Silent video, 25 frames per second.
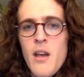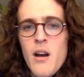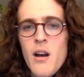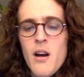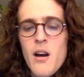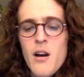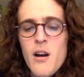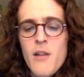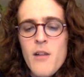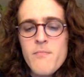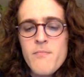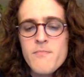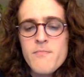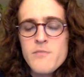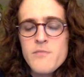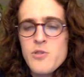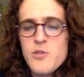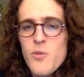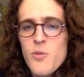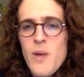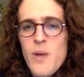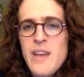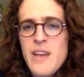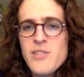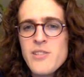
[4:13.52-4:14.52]

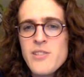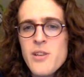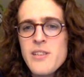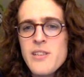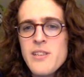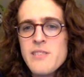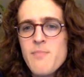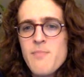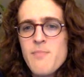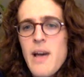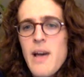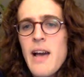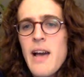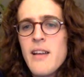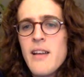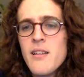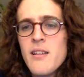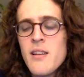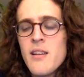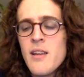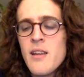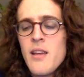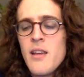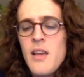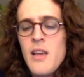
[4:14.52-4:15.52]
So why is all this bad?
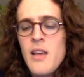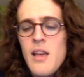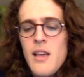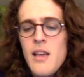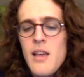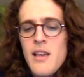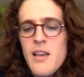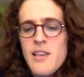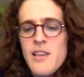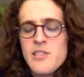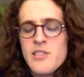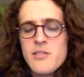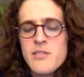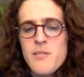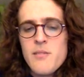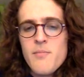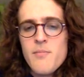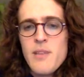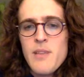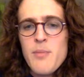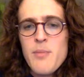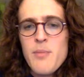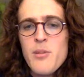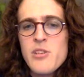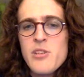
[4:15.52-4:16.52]
It's
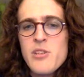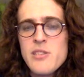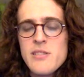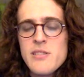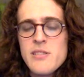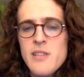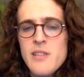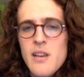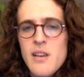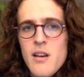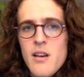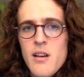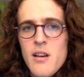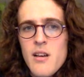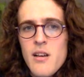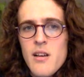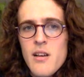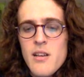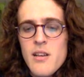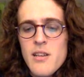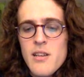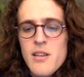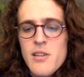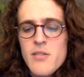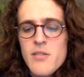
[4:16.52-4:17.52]
people are just
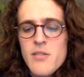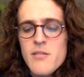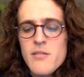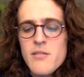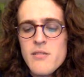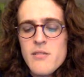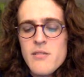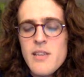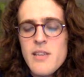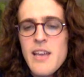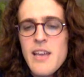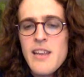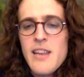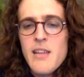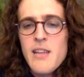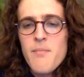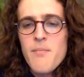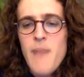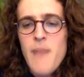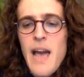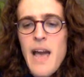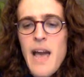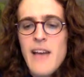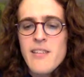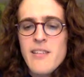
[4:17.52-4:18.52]
getting
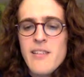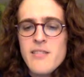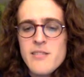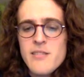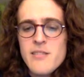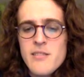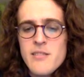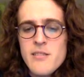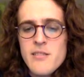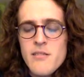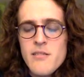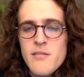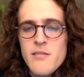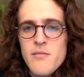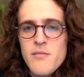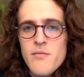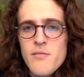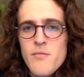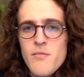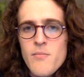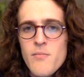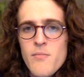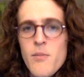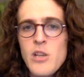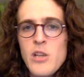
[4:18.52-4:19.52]
patents,
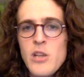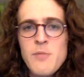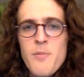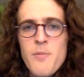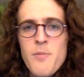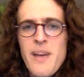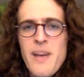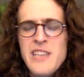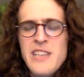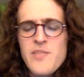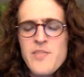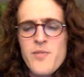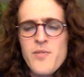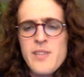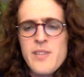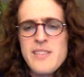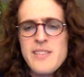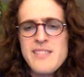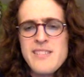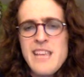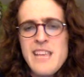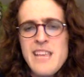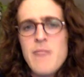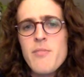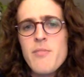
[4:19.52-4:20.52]
multiple patents for the
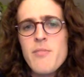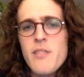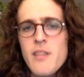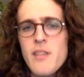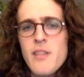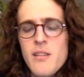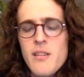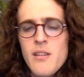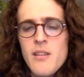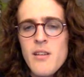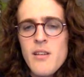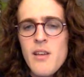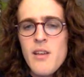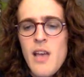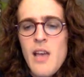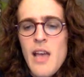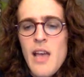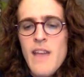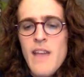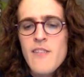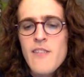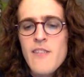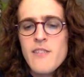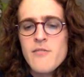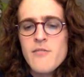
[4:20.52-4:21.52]
same thing,
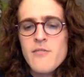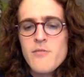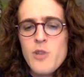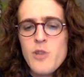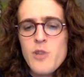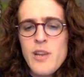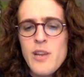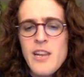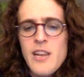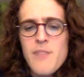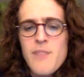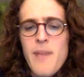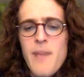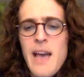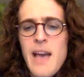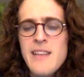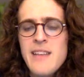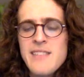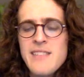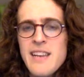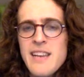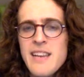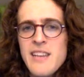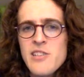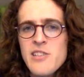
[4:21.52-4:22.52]
and then you're getting
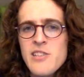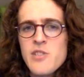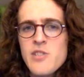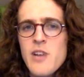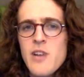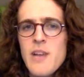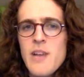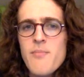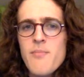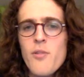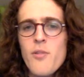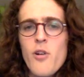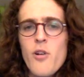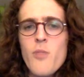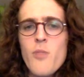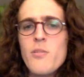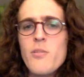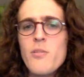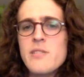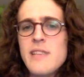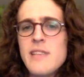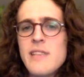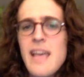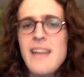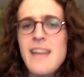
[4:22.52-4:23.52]
patents that can describe
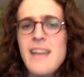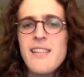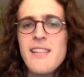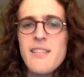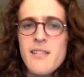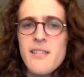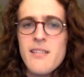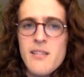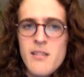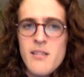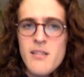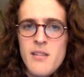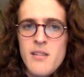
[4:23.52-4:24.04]
almost anything.